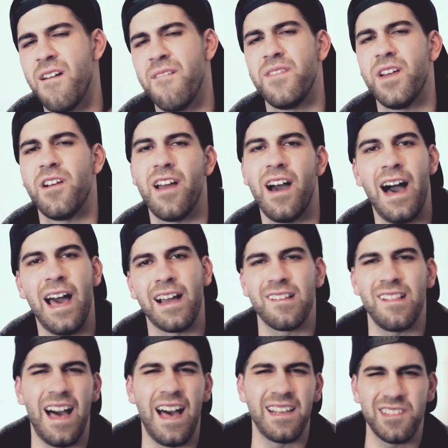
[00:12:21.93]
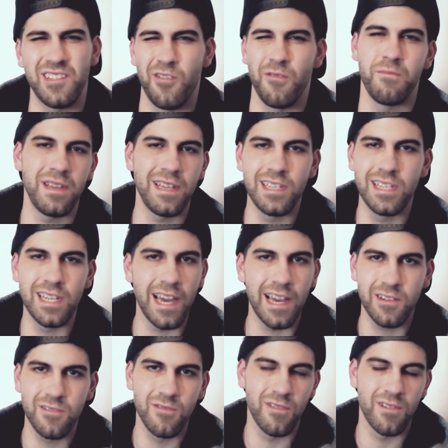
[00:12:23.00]
very high class, you know,
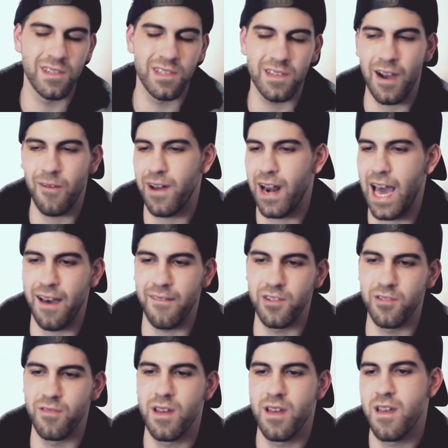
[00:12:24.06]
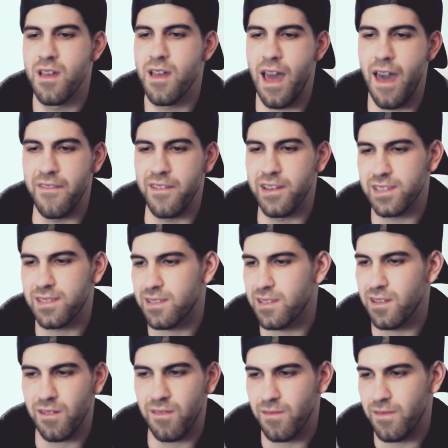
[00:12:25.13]
PGA tours, what have you. And they just, you
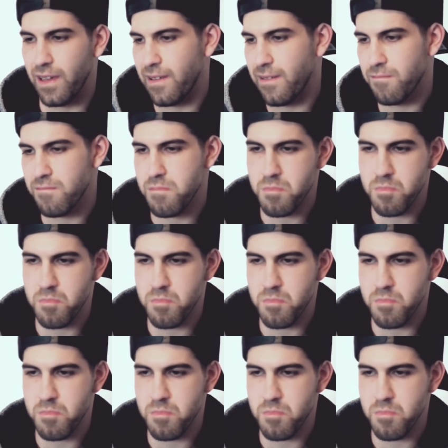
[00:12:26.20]
know, like